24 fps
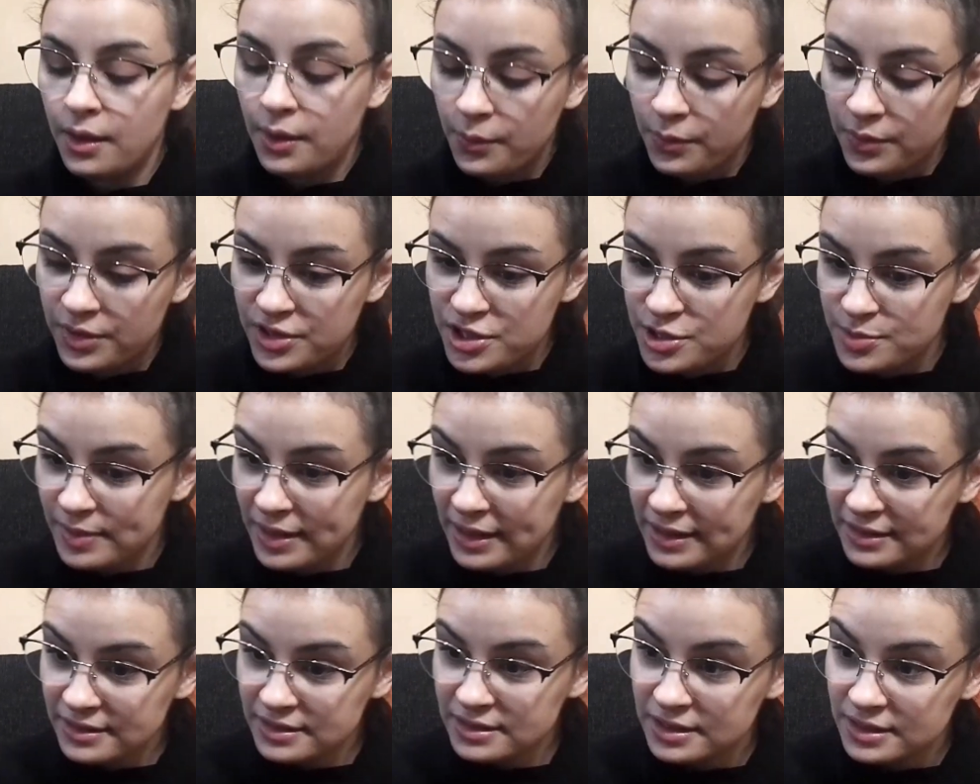which
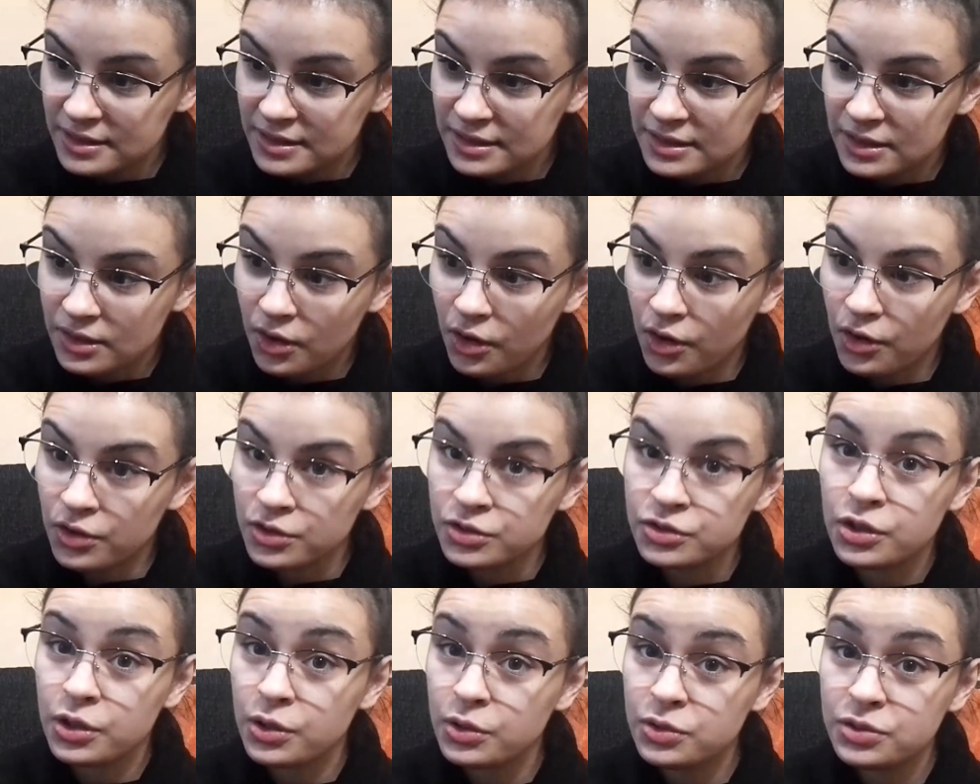meant
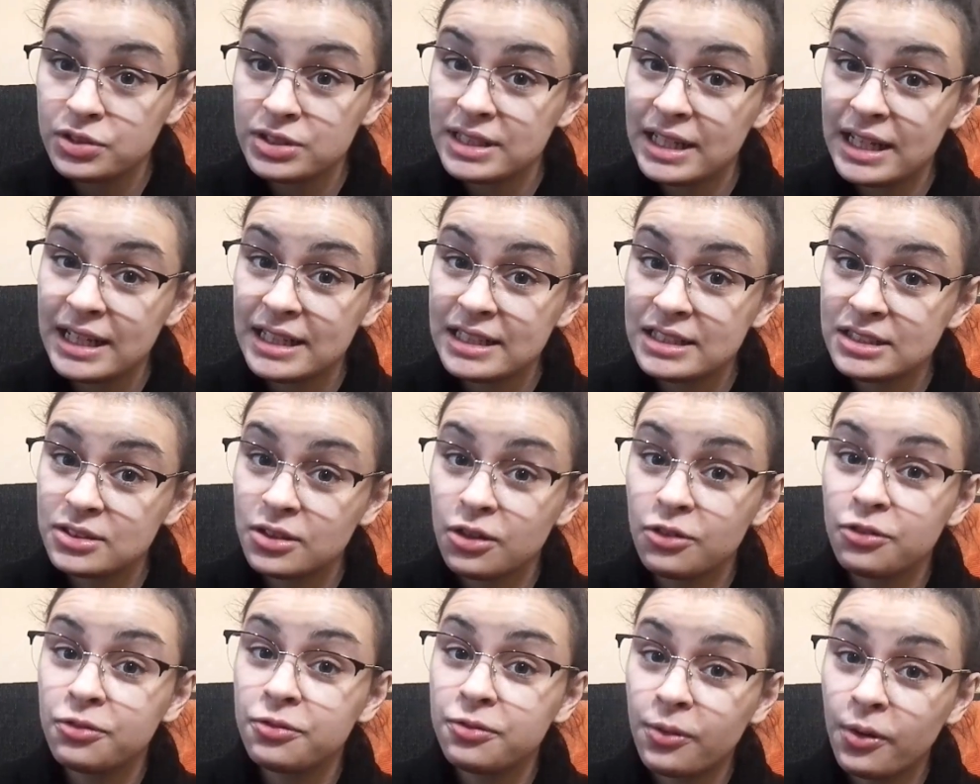on those days
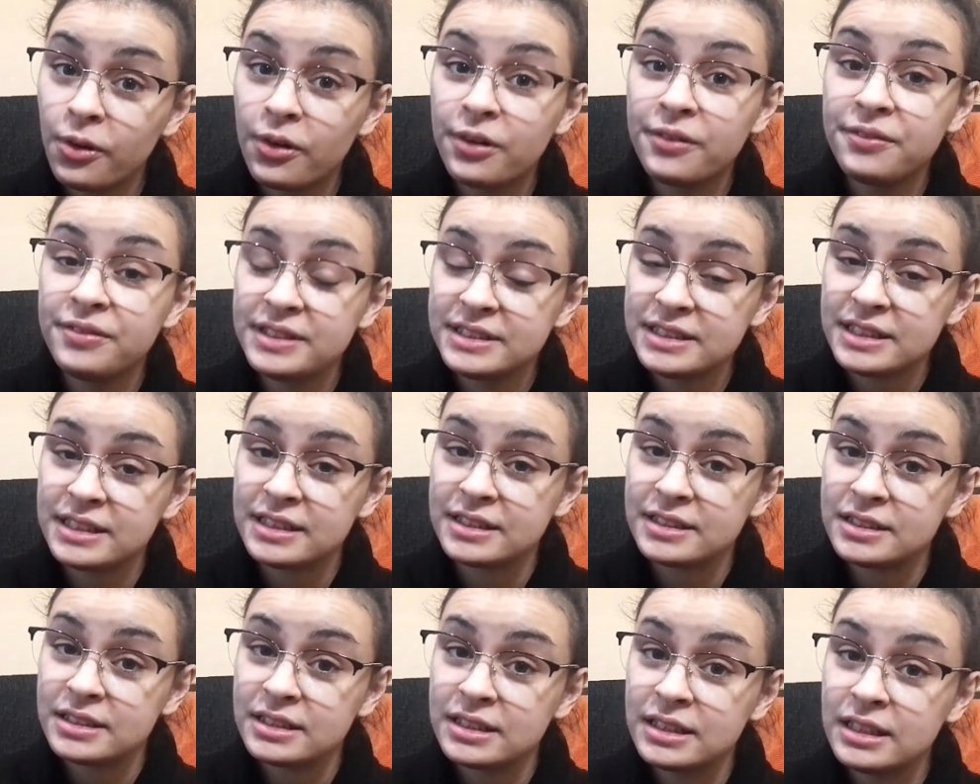of 4
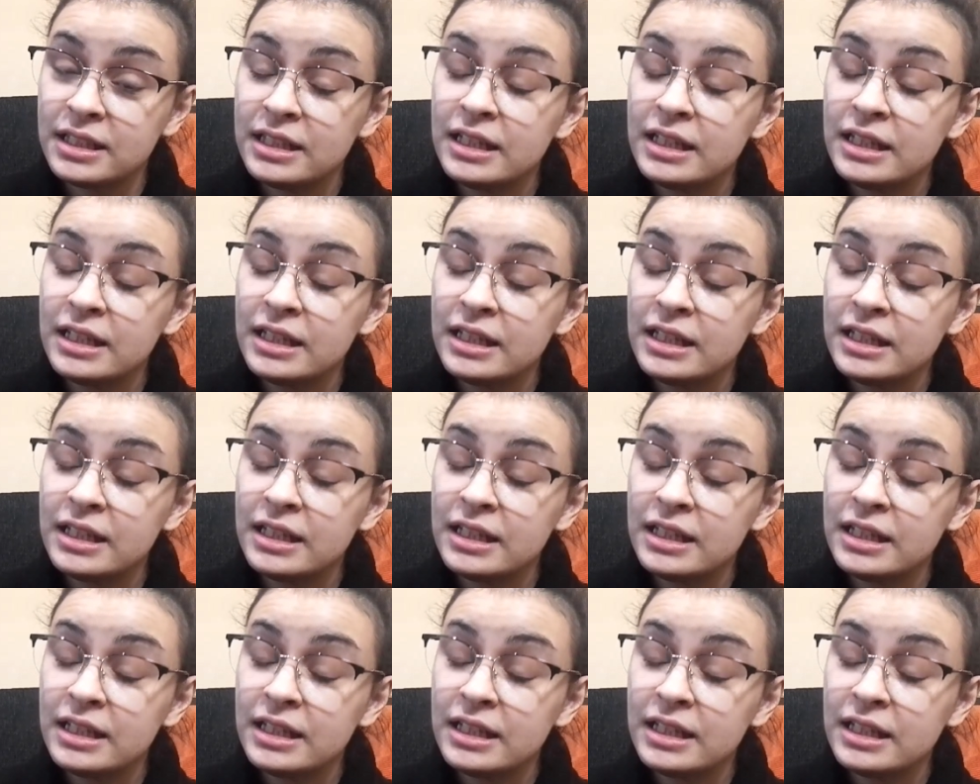visits